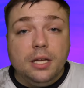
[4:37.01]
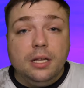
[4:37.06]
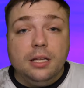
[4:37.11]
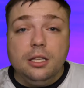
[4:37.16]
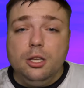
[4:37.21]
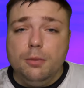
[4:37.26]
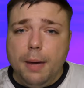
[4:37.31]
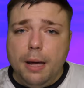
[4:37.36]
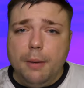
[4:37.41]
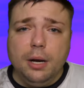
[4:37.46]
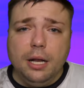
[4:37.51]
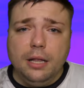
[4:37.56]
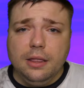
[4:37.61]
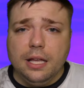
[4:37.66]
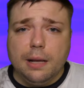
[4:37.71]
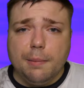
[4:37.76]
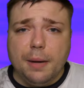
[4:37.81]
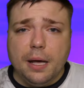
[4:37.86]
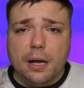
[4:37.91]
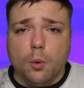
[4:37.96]
you may want to think
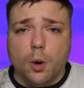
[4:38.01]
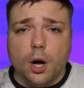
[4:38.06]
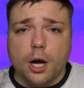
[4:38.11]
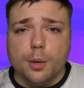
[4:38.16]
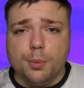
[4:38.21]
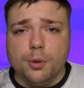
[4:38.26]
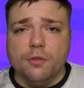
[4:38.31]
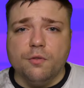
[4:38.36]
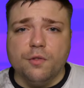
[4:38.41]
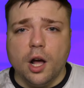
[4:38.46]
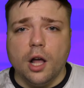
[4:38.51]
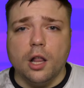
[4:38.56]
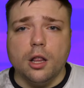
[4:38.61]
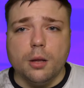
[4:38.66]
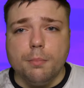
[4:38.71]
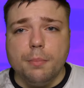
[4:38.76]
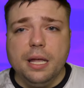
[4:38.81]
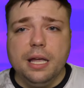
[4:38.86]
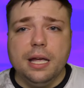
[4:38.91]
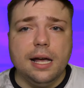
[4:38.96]
about a waterproof collar,
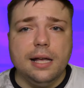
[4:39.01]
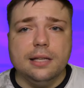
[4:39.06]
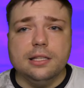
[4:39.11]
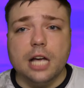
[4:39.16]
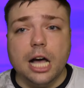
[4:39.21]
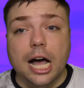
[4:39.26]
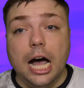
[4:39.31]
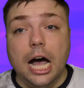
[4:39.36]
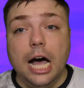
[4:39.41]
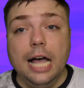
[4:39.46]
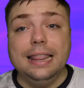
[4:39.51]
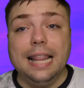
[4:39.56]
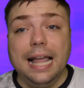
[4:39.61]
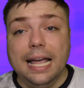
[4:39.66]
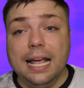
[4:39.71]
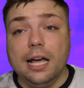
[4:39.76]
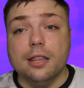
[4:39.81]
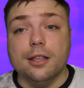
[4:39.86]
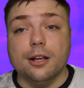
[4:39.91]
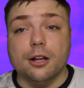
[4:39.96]
because
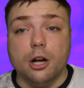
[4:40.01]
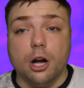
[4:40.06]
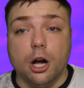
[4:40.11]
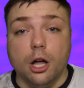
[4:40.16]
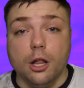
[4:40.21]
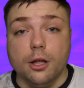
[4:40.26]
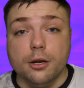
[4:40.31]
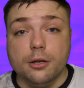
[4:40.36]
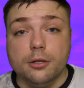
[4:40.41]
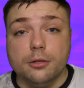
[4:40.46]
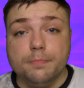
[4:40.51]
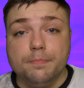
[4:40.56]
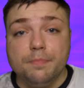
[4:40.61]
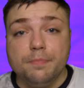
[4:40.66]
unlike other collars,